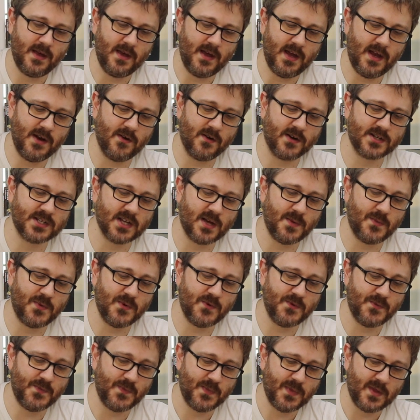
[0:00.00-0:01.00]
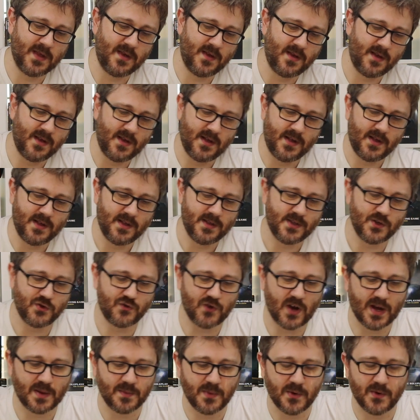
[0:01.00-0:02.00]
In our example, the
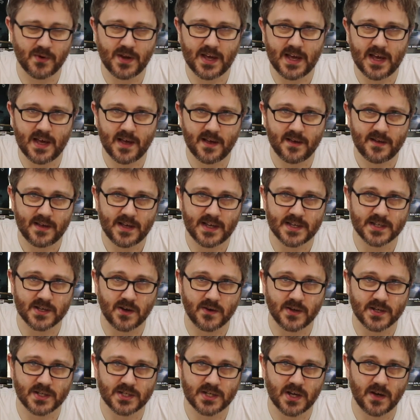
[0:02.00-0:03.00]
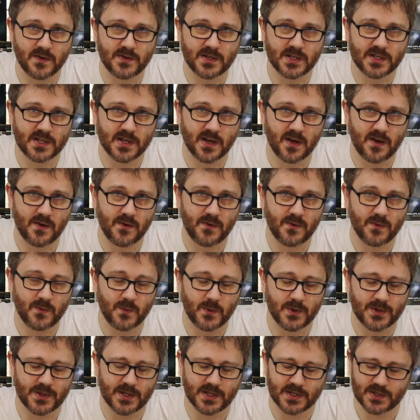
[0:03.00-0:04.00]
Dragonborn here is going toe-to-toe
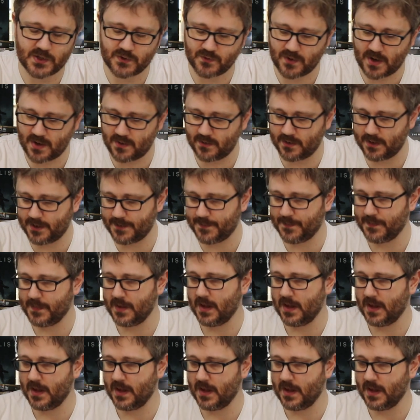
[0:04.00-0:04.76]
with this Draugr,